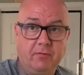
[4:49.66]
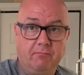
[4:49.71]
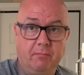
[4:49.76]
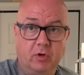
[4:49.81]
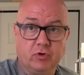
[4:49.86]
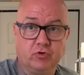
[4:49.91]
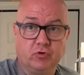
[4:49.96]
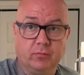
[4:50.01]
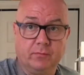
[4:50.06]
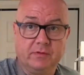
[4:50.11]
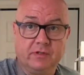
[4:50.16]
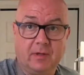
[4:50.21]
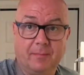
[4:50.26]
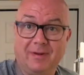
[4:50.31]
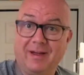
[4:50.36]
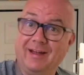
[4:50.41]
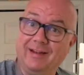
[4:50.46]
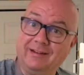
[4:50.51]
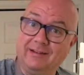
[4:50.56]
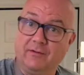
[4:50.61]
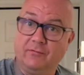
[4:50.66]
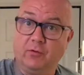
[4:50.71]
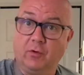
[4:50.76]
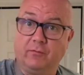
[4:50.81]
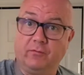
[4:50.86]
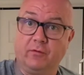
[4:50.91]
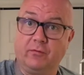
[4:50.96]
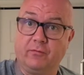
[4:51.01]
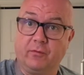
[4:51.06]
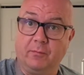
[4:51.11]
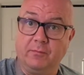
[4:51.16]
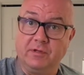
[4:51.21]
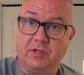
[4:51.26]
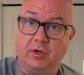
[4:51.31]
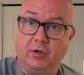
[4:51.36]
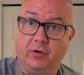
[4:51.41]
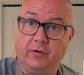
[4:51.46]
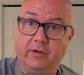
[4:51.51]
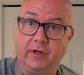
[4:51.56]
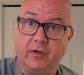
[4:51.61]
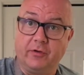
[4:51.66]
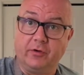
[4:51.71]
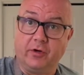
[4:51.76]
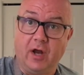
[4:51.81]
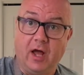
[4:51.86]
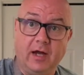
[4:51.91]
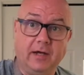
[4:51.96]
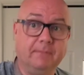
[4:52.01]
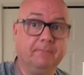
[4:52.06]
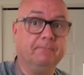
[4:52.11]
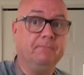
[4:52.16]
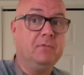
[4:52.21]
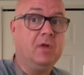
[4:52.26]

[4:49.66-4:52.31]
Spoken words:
mushrooms up I had left over from dinner the other night.